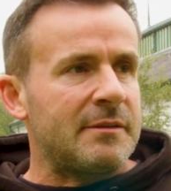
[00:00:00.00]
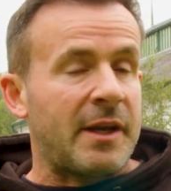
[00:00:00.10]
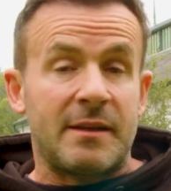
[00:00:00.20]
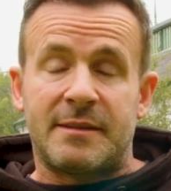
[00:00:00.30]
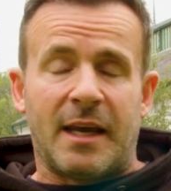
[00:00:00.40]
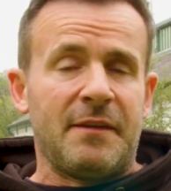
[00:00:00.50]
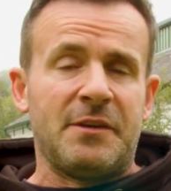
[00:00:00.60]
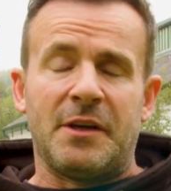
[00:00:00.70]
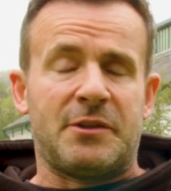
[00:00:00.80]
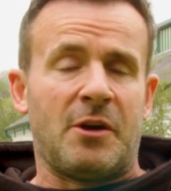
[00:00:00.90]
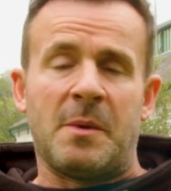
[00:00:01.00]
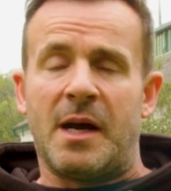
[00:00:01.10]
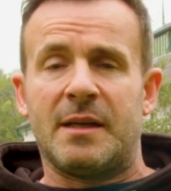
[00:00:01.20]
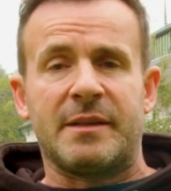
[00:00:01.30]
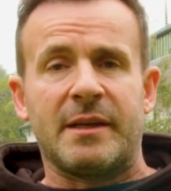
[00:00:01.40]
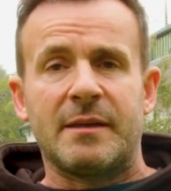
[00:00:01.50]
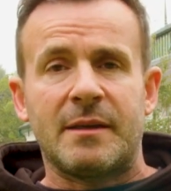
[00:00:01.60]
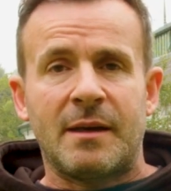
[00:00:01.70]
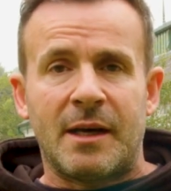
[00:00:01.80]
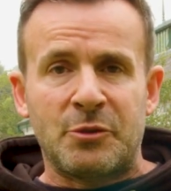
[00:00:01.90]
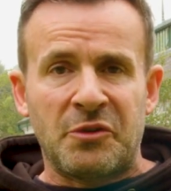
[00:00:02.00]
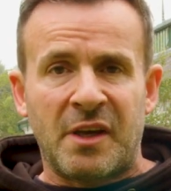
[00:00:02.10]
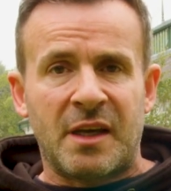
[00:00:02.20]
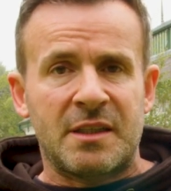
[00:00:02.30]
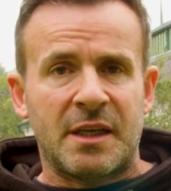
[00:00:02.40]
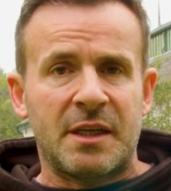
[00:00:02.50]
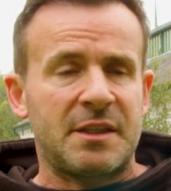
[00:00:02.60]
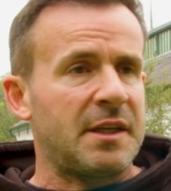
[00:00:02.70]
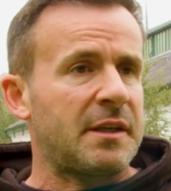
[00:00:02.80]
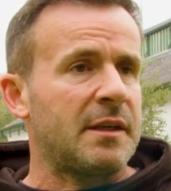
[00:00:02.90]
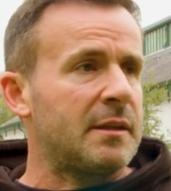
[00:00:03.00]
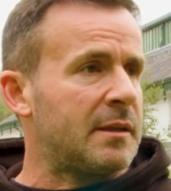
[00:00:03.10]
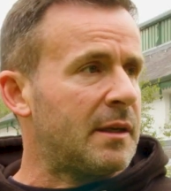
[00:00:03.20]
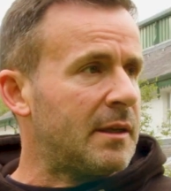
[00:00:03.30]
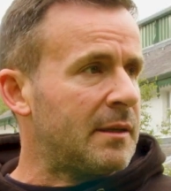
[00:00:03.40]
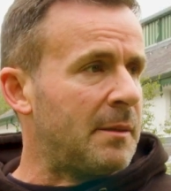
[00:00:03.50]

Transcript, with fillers: Right, definitely Tom Hardy. Uh, I don't think it's any secret that,